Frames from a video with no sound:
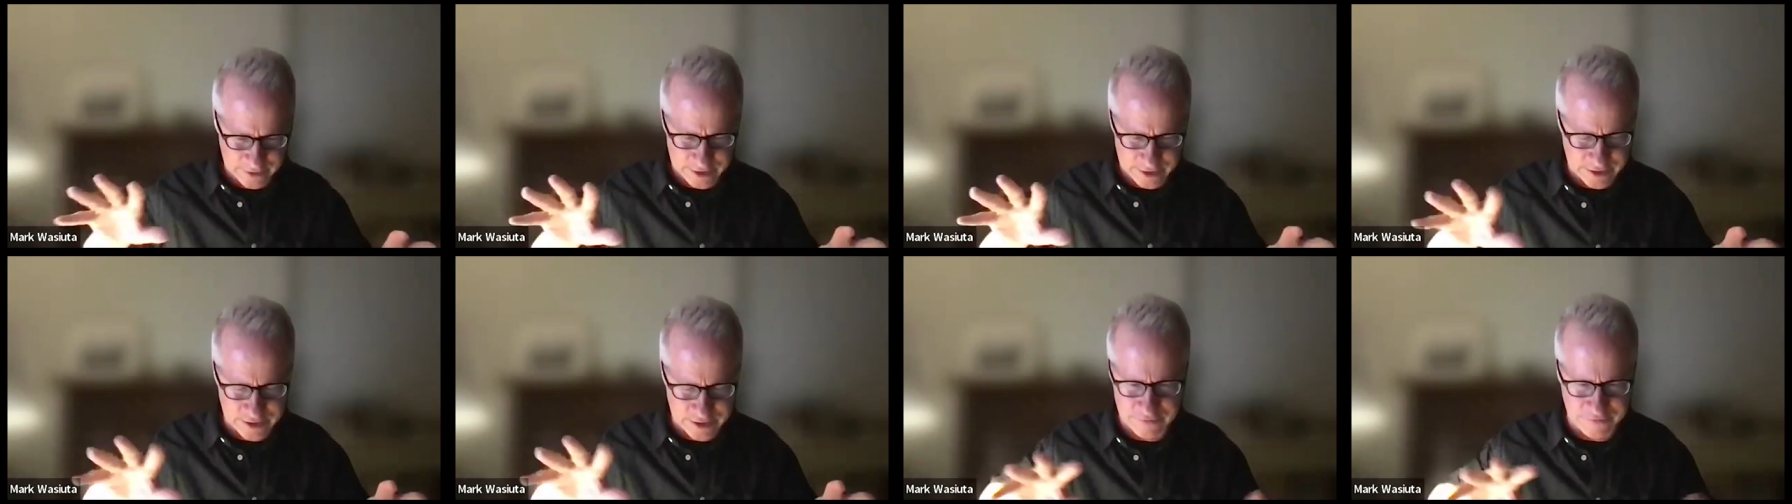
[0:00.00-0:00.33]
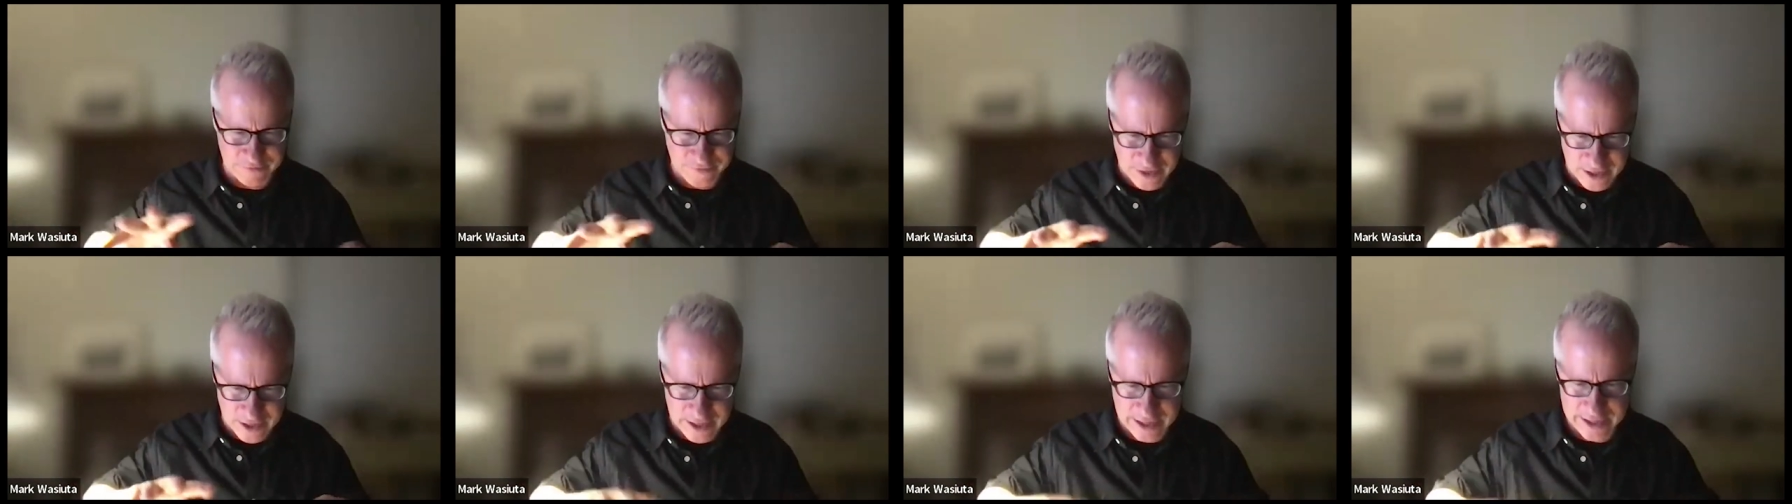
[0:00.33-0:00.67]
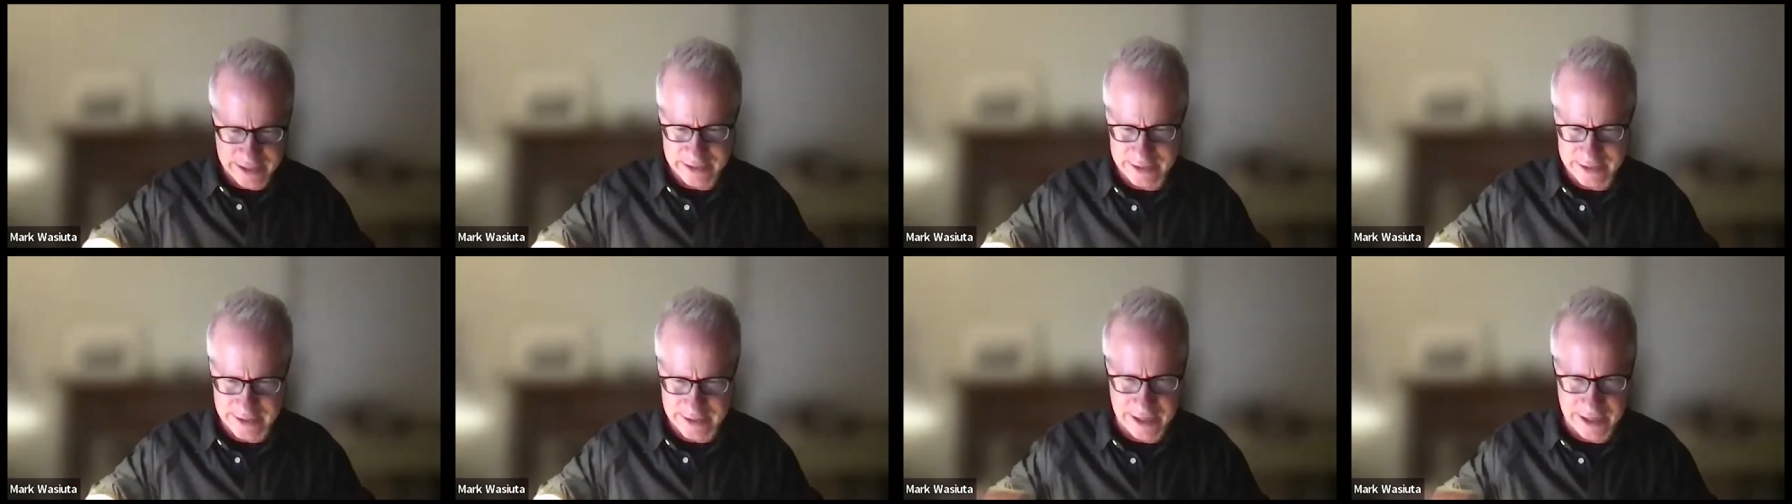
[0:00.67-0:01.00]
to
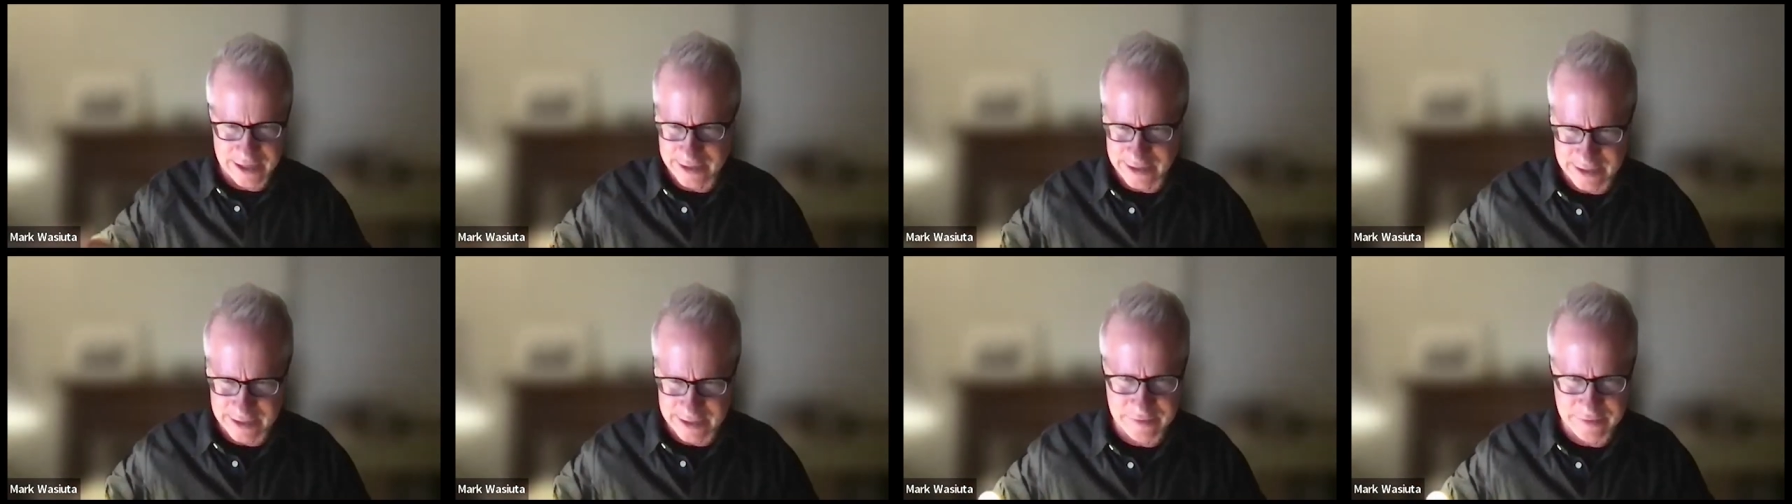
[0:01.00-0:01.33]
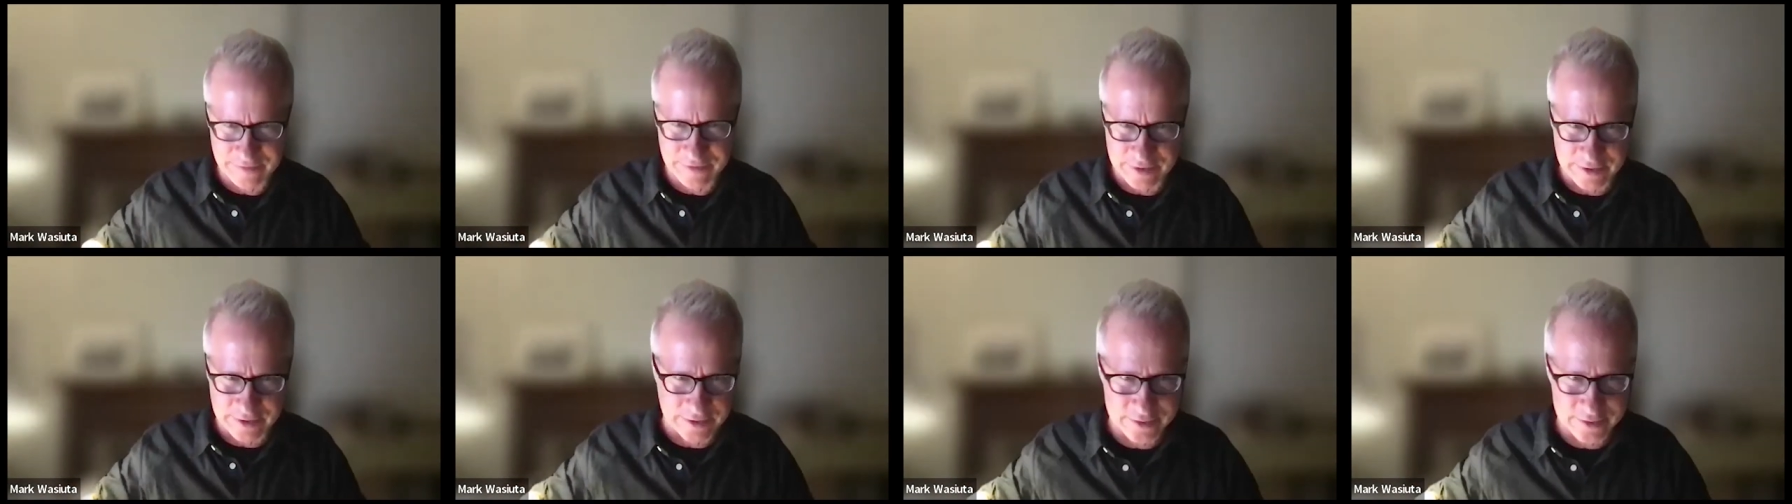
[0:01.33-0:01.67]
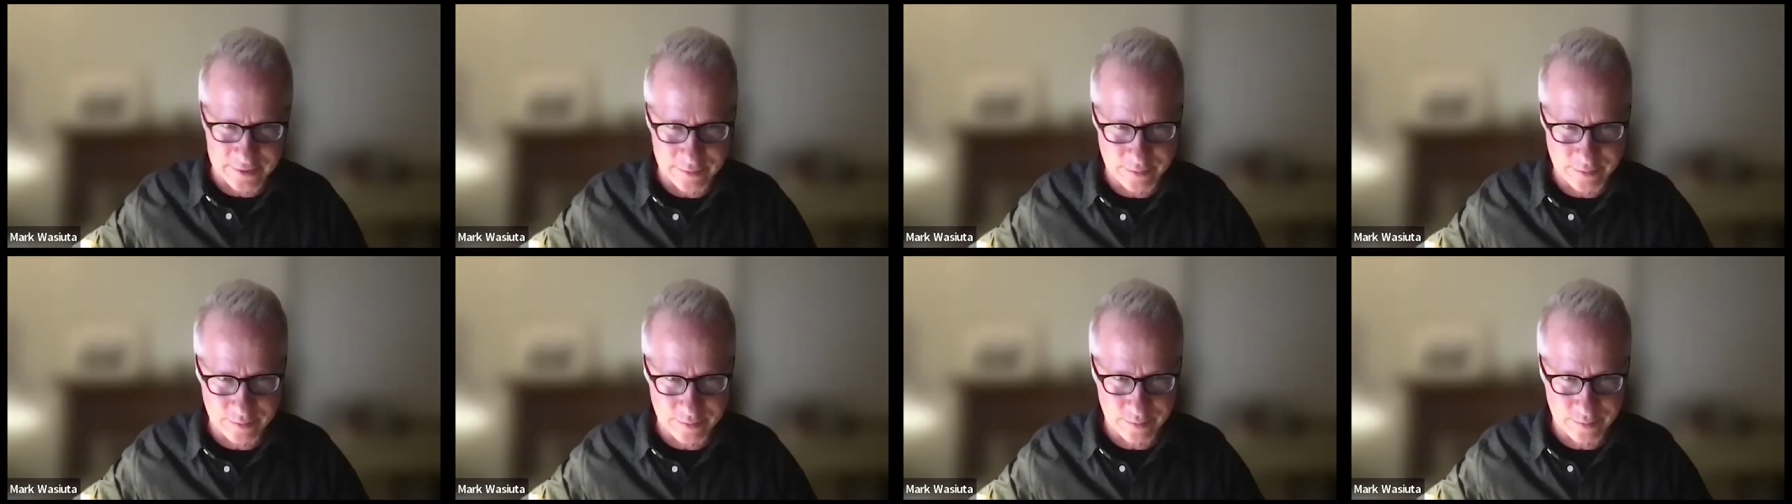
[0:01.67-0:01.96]
define entirely different